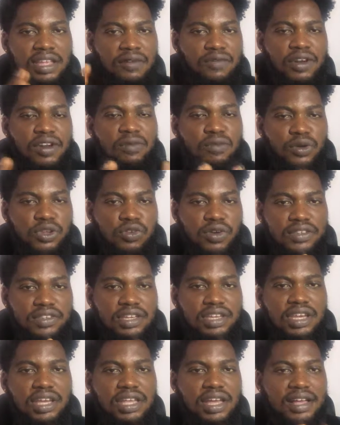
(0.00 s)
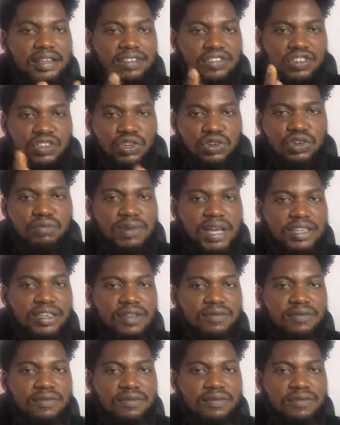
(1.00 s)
Thank you very much once again, and see you in my next